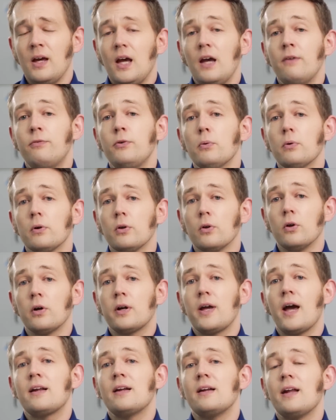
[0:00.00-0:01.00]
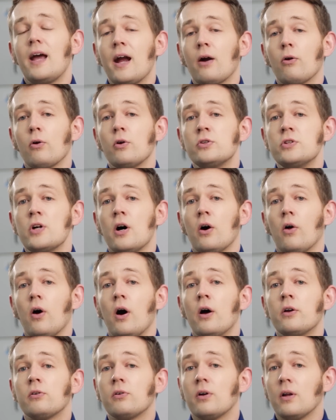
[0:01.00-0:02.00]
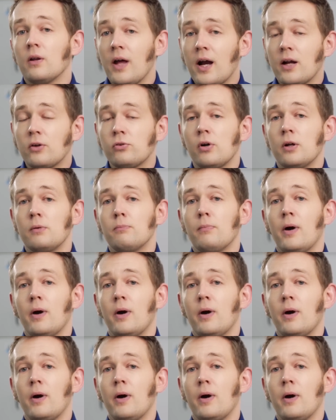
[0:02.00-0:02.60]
If you were to look at an aerogel under an electron